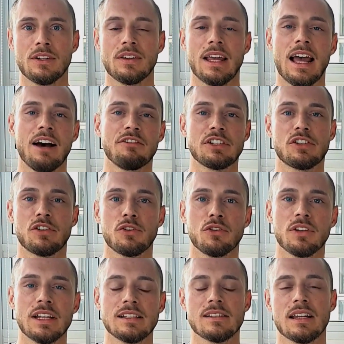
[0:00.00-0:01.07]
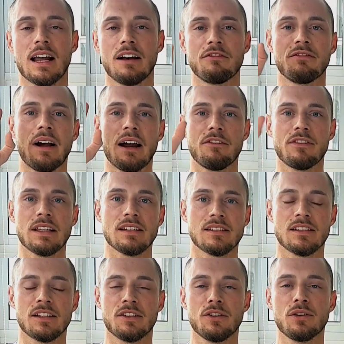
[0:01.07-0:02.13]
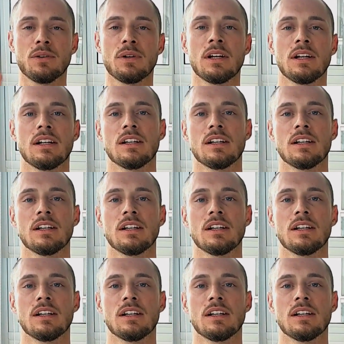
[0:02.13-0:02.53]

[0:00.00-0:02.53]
They have a to-do list, they have 5 things to do.